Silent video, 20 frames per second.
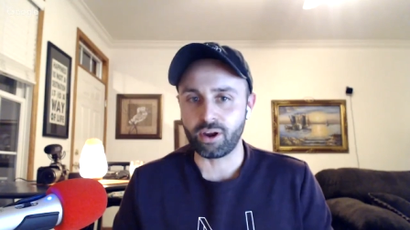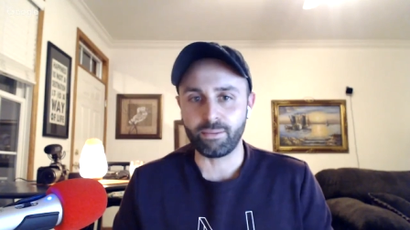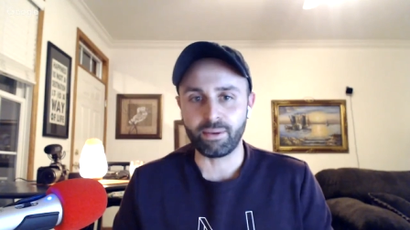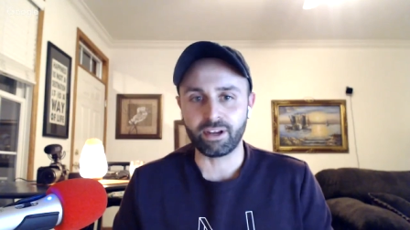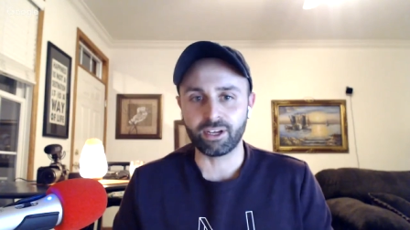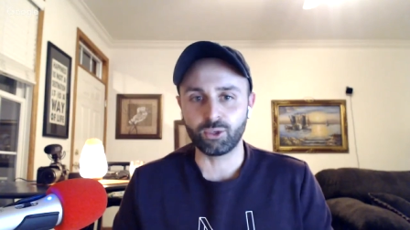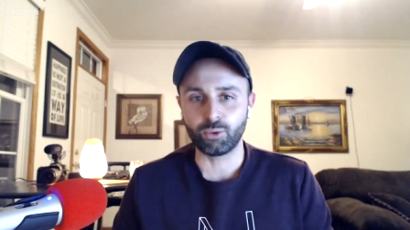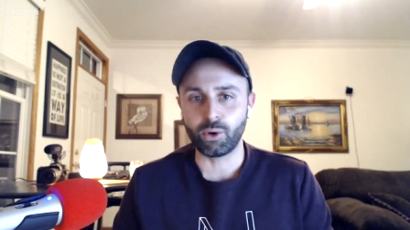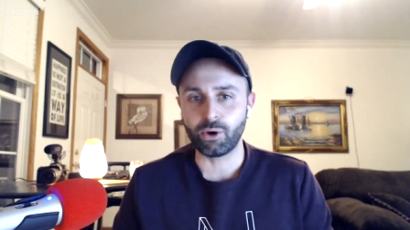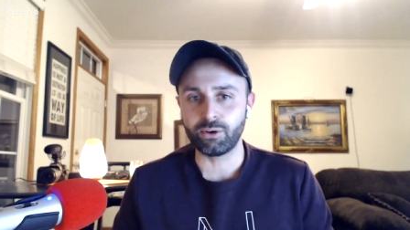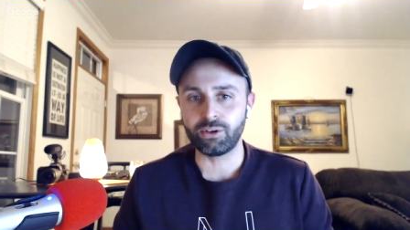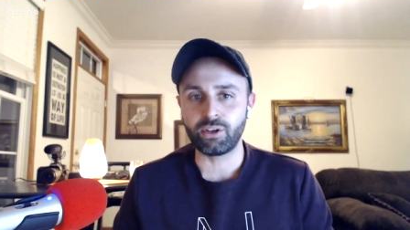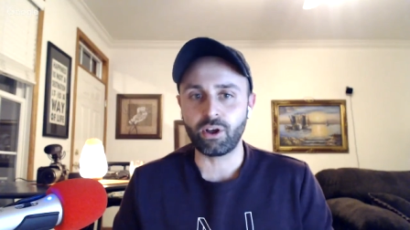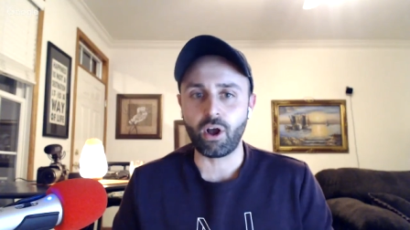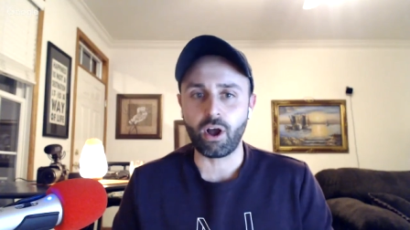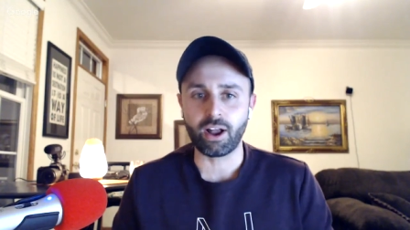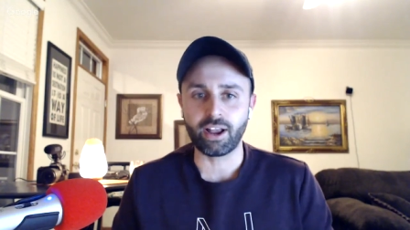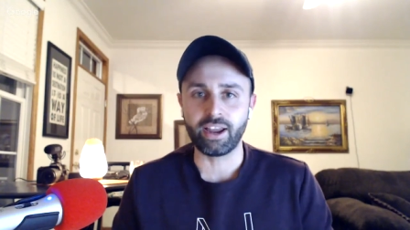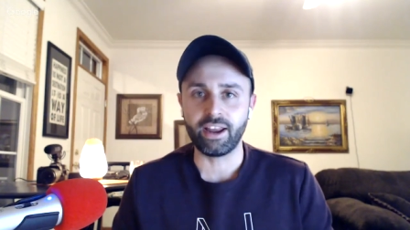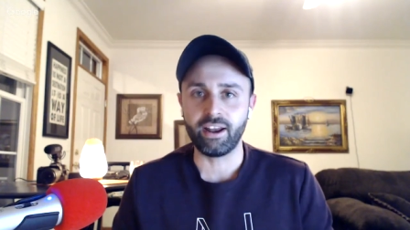because we were
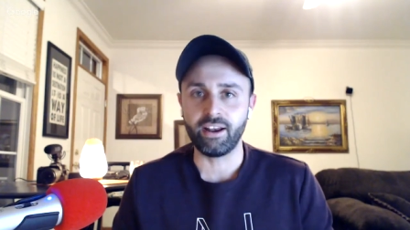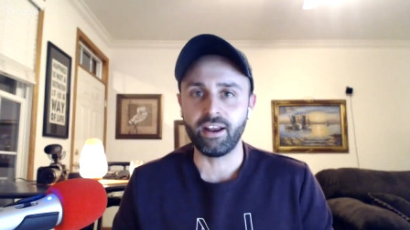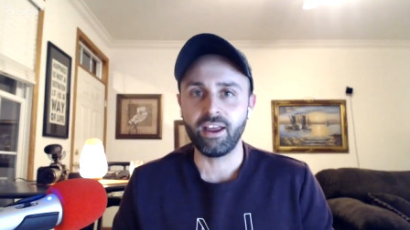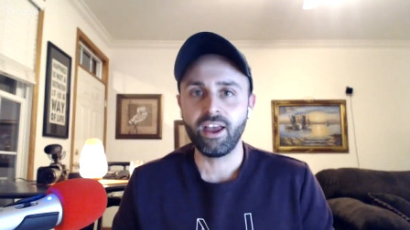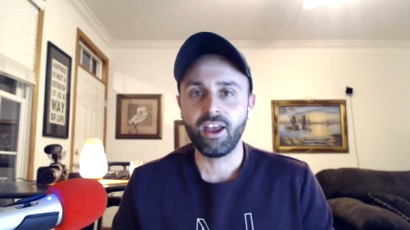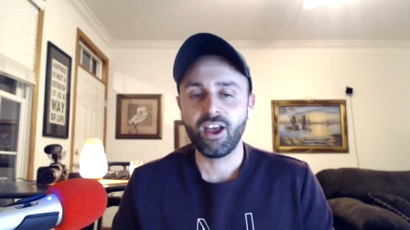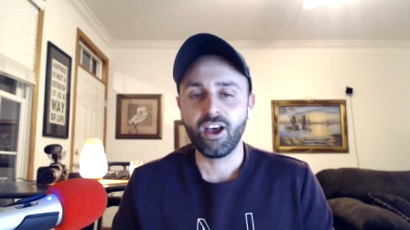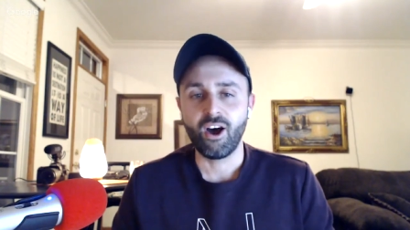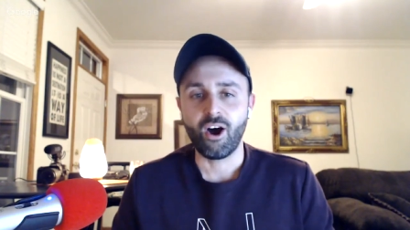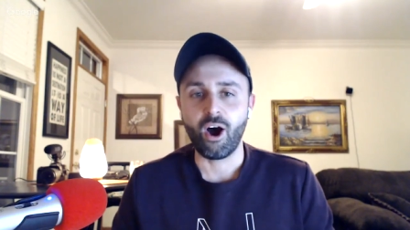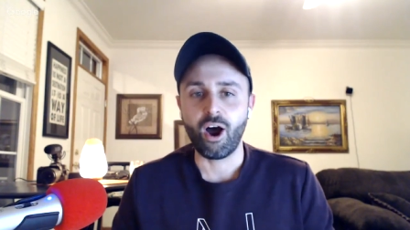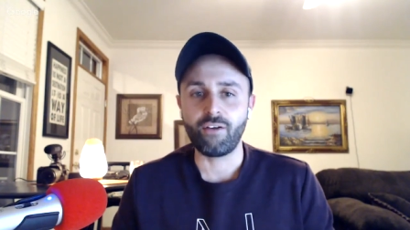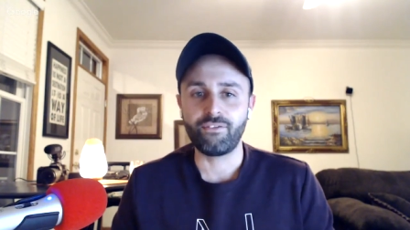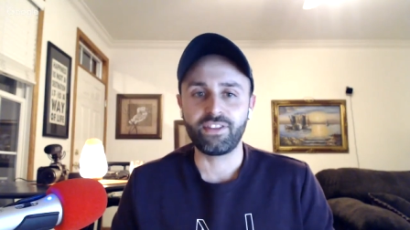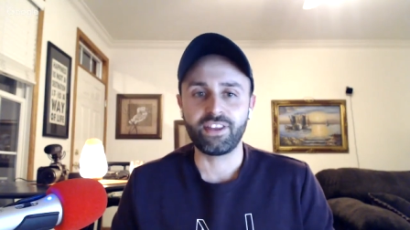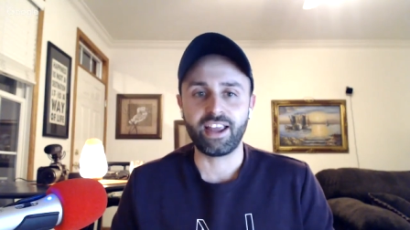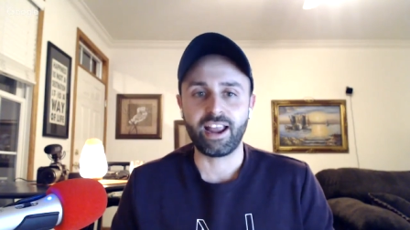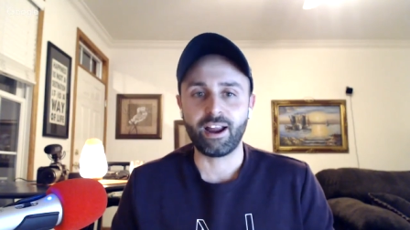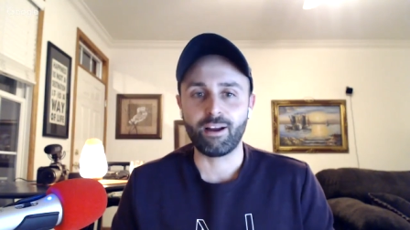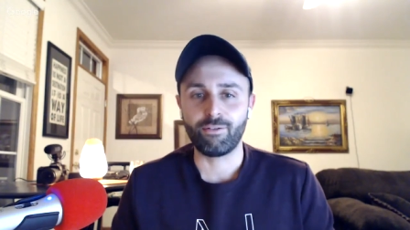talking off
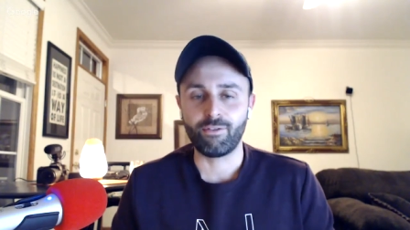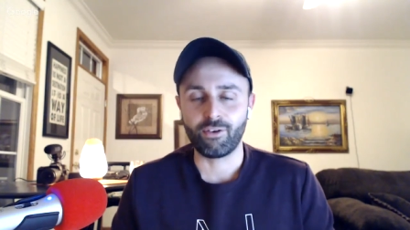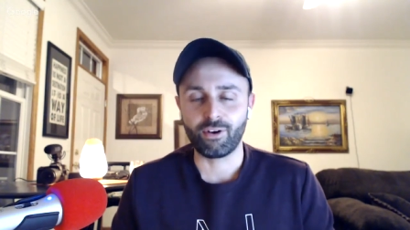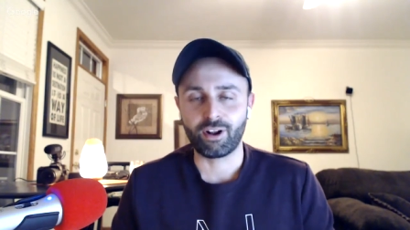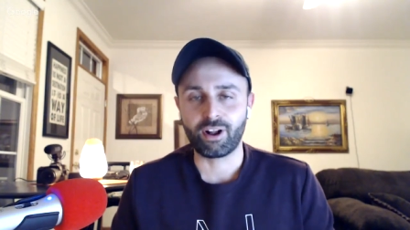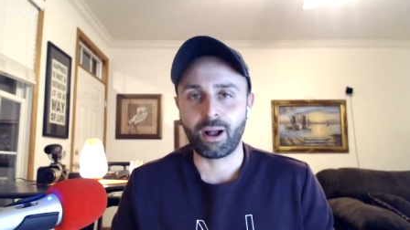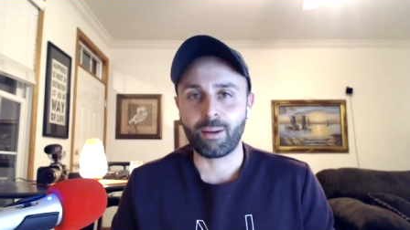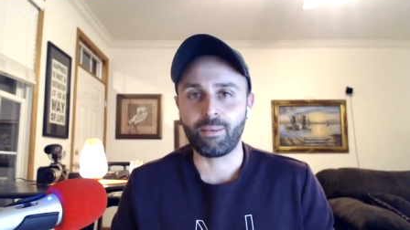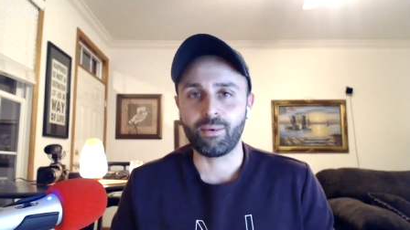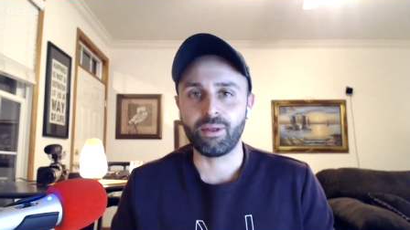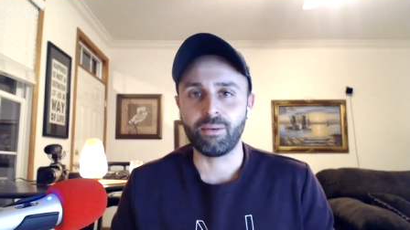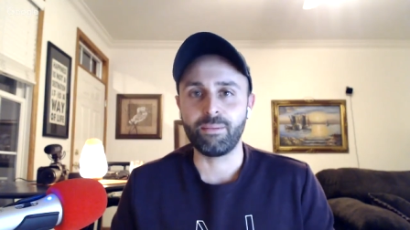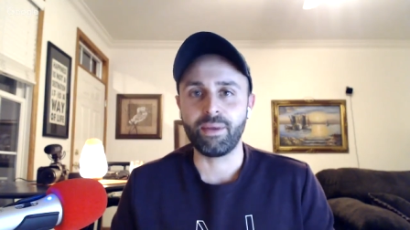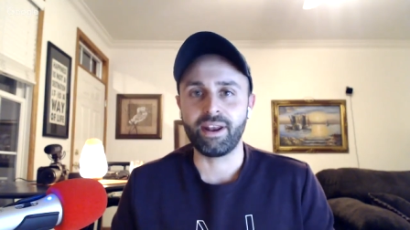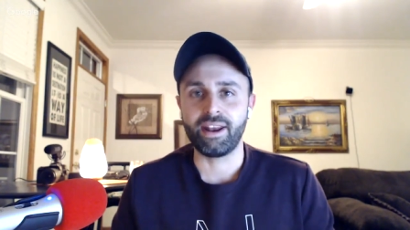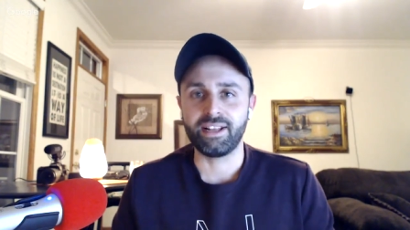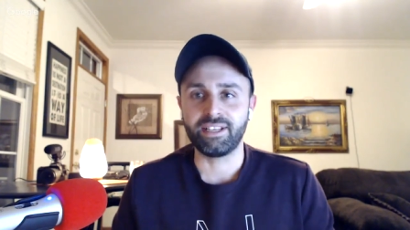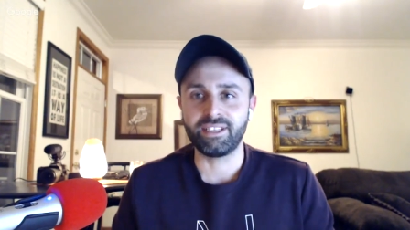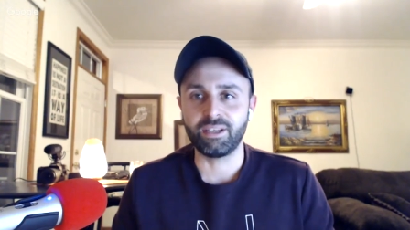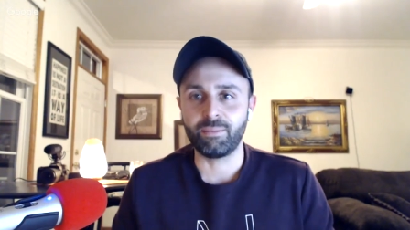the air for a couple of
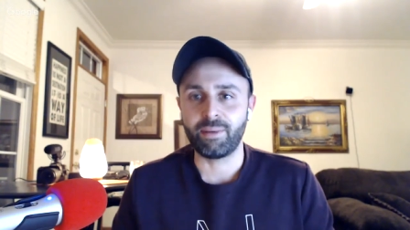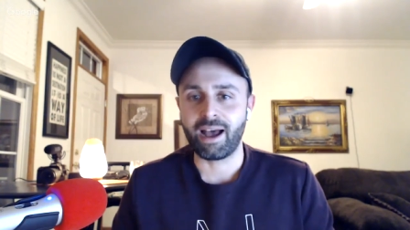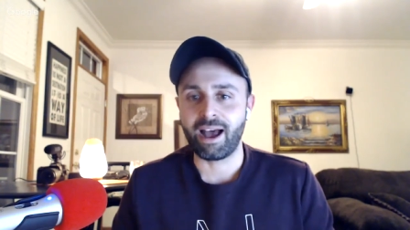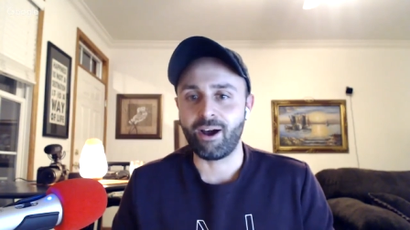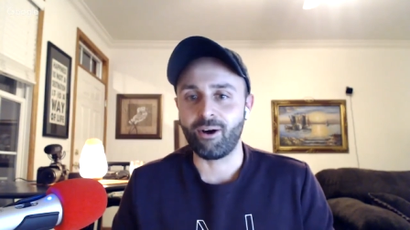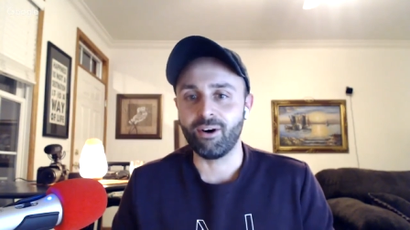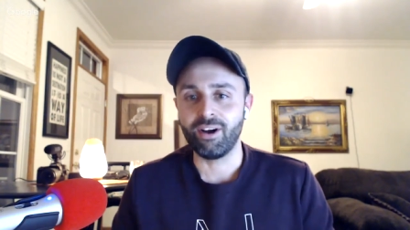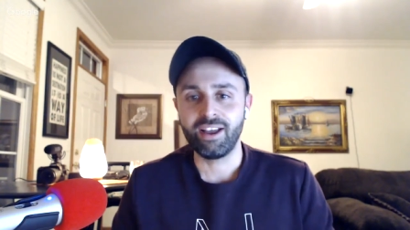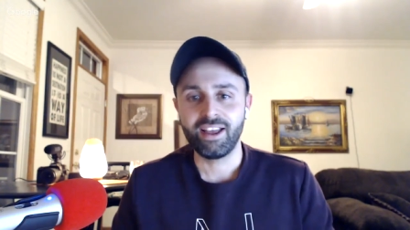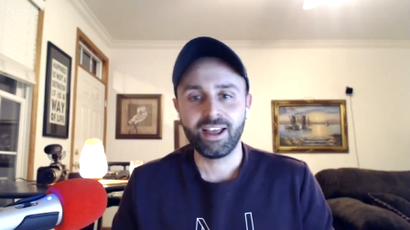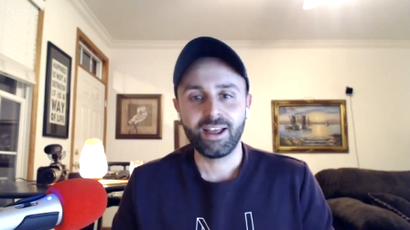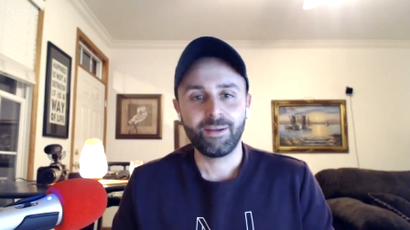minutes about,